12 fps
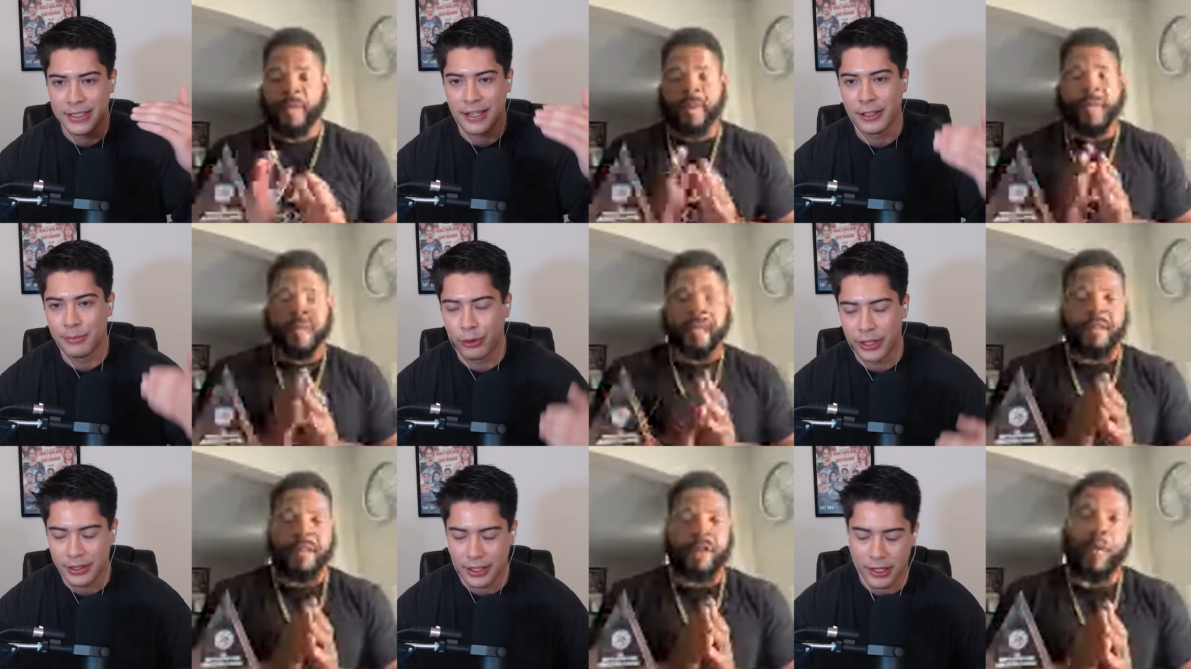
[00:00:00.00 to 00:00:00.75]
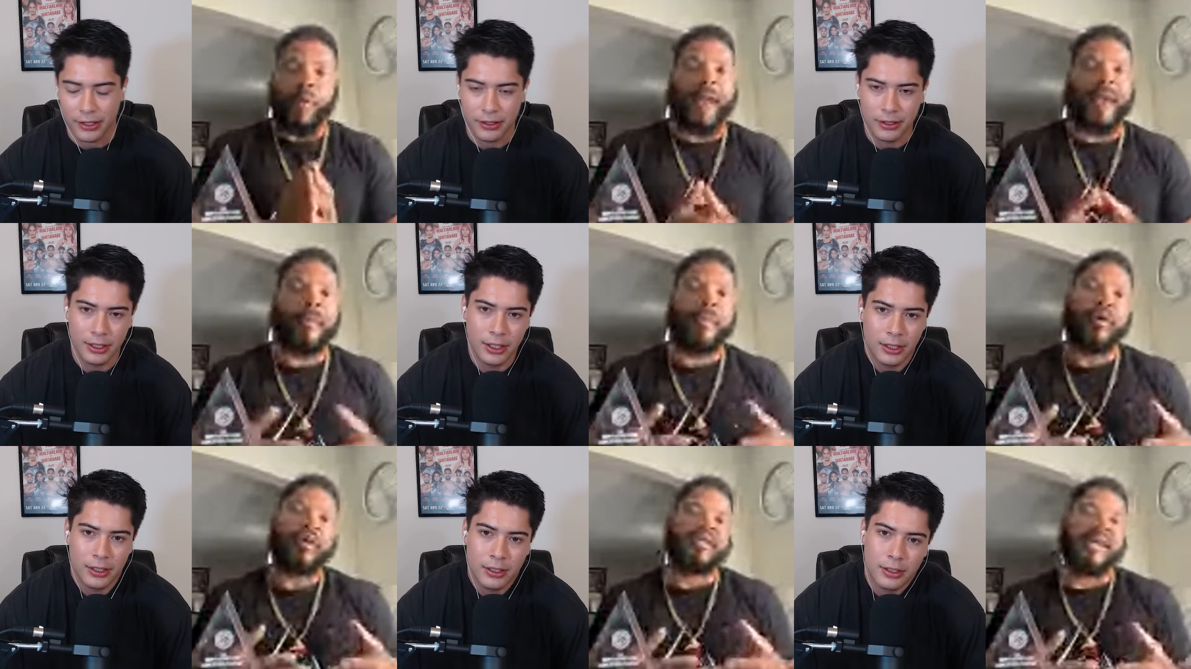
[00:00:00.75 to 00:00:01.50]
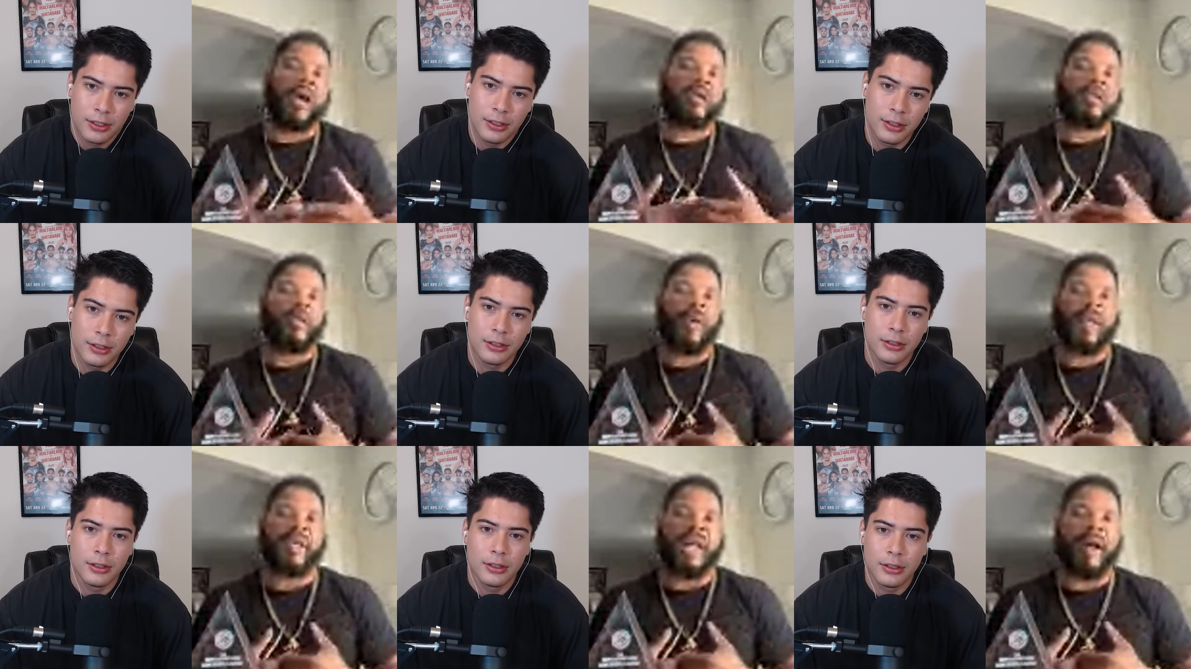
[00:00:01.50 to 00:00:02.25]
Speaker 1: a selling point there. Listen,
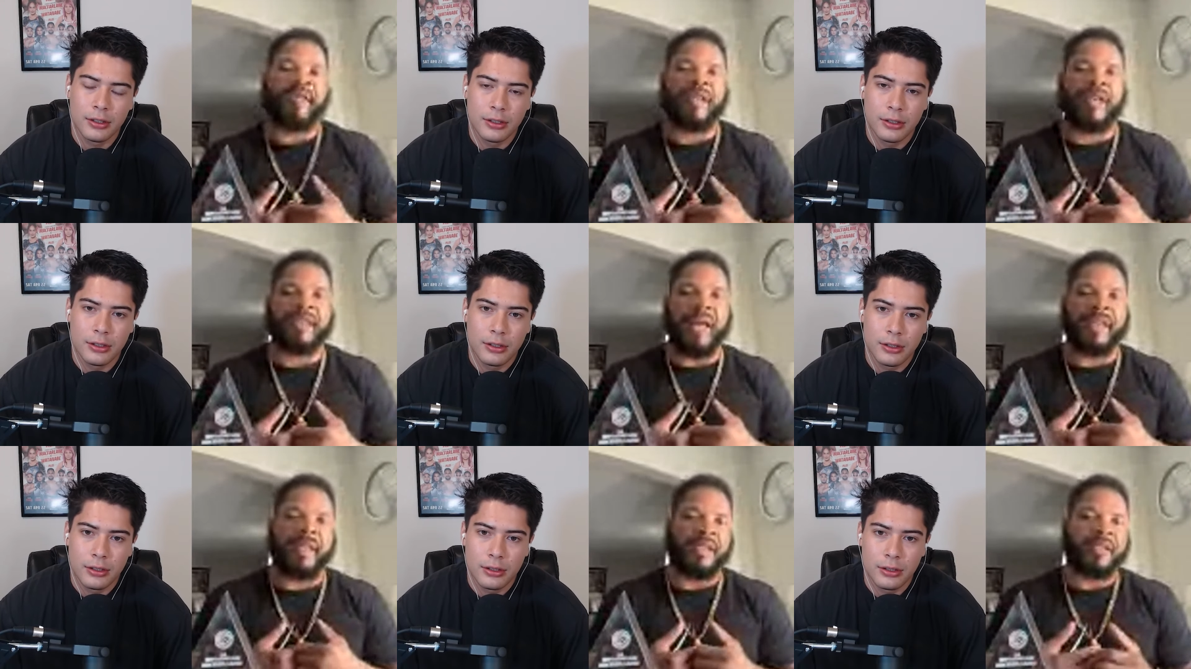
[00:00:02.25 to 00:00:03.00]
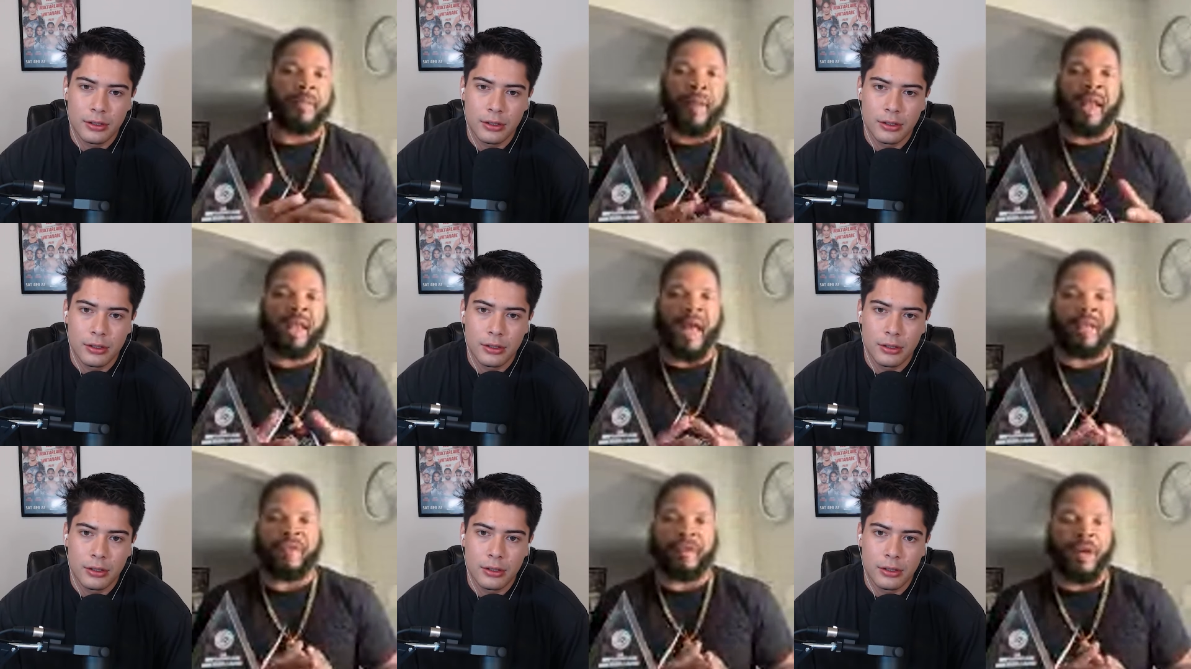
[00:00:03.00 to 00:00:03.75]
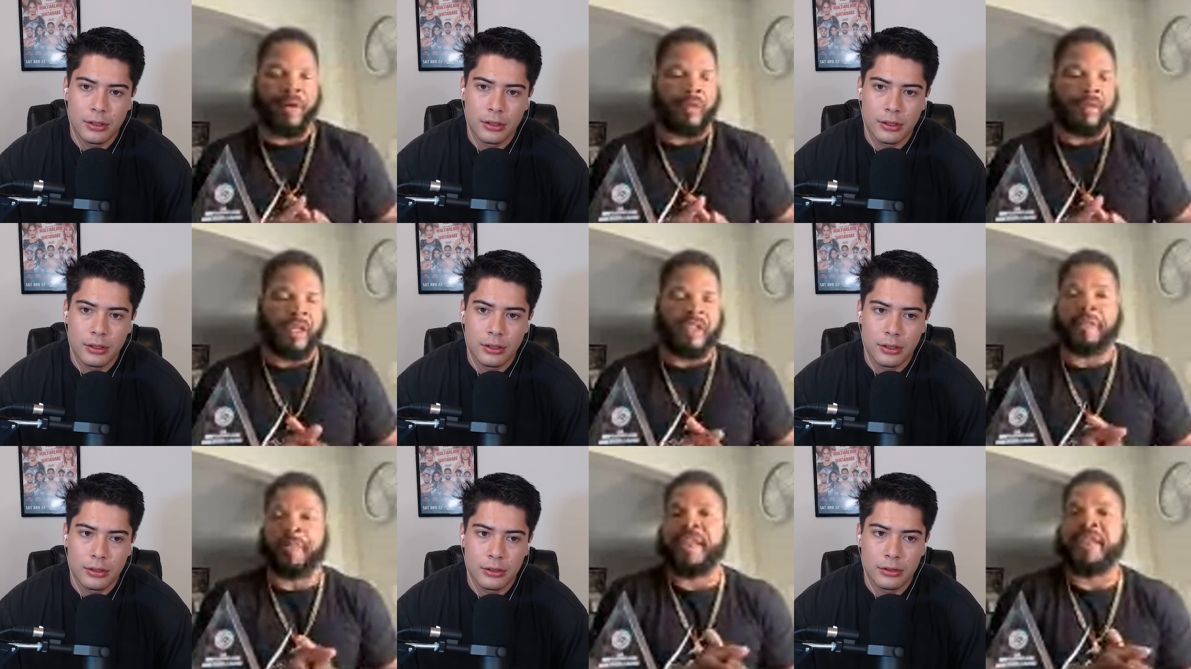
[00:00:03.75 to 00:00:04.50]
Speaker 2: the way it boils down, the way that I've
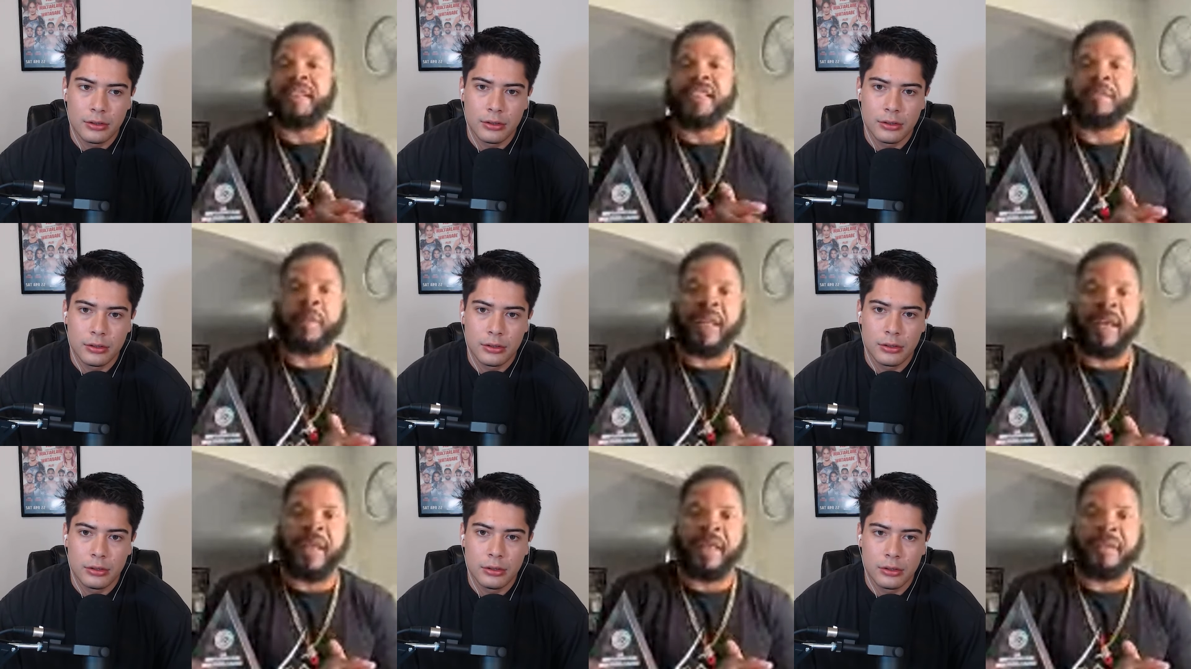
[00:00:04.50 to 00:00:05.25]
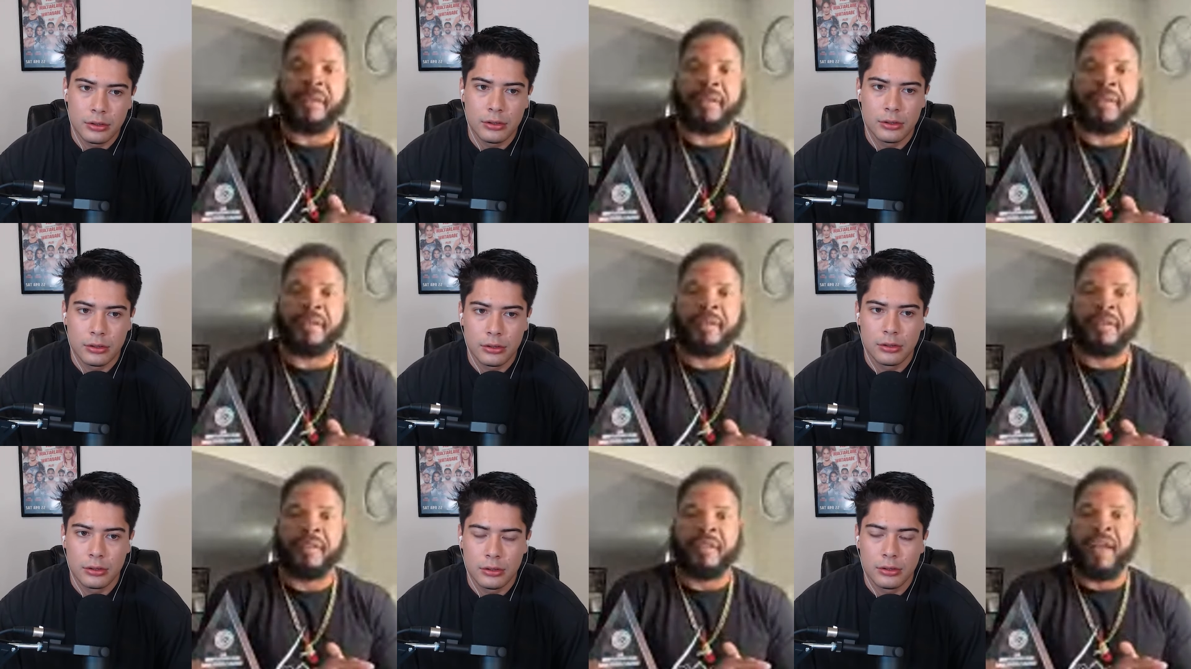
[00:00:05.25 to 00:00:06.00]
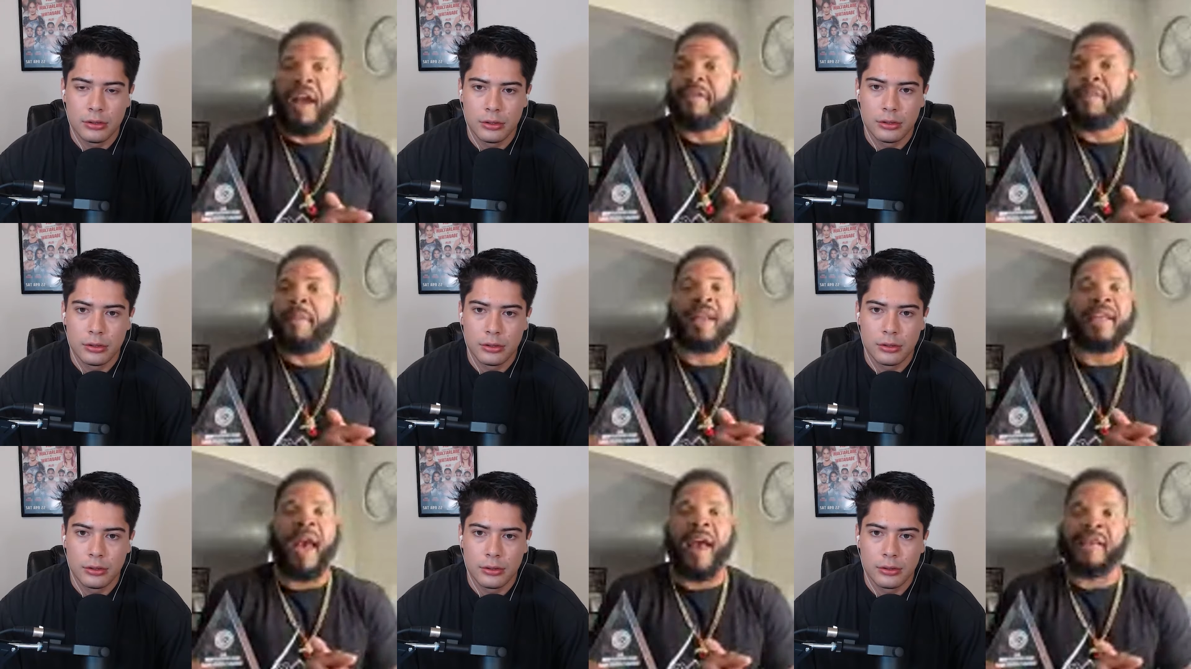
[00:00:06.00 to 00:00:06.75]
looked at it into my life, you know, there's business
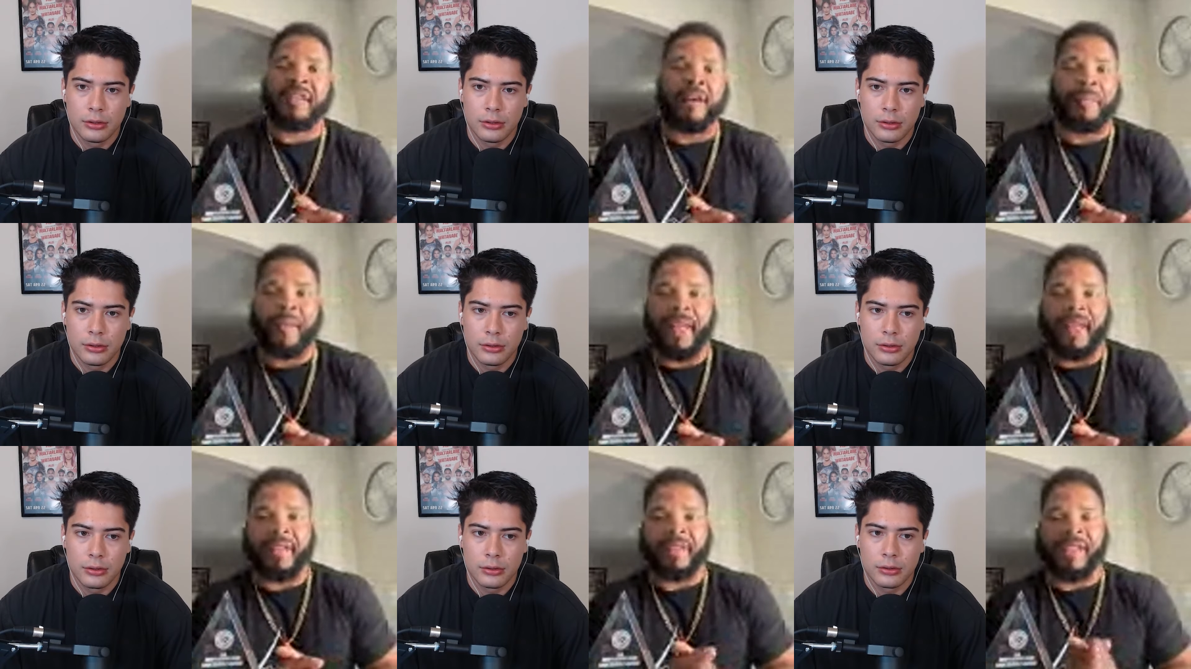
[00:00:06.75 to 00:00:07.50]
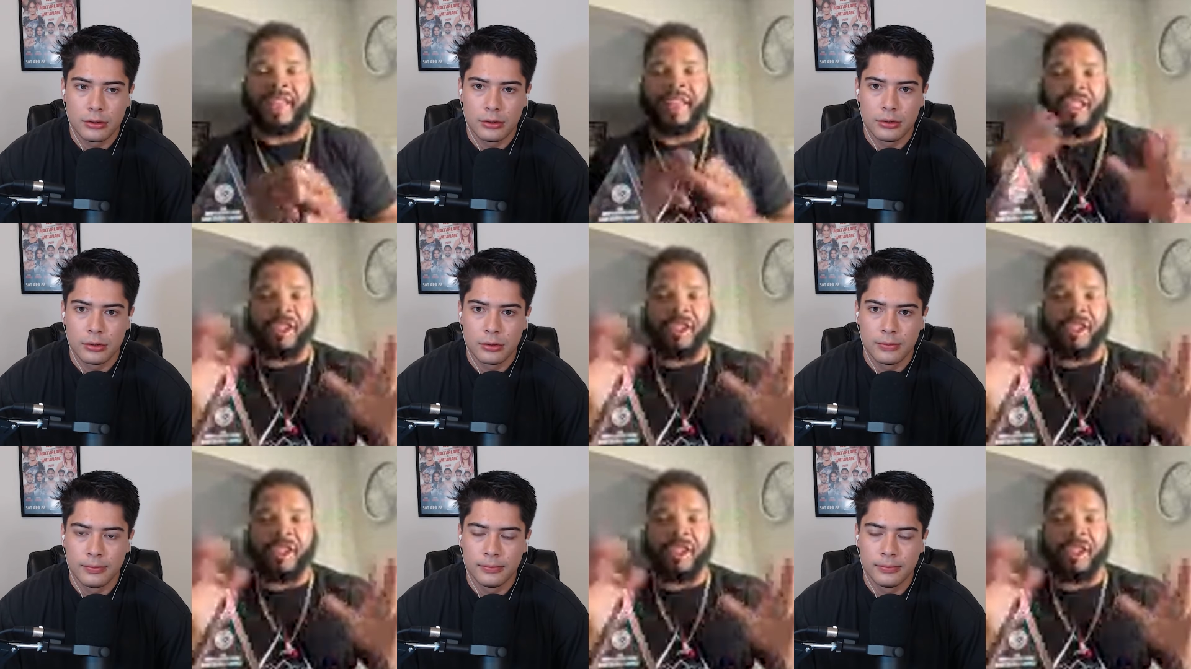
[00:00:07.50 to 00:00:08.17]
plans. Everybody mm-hmm.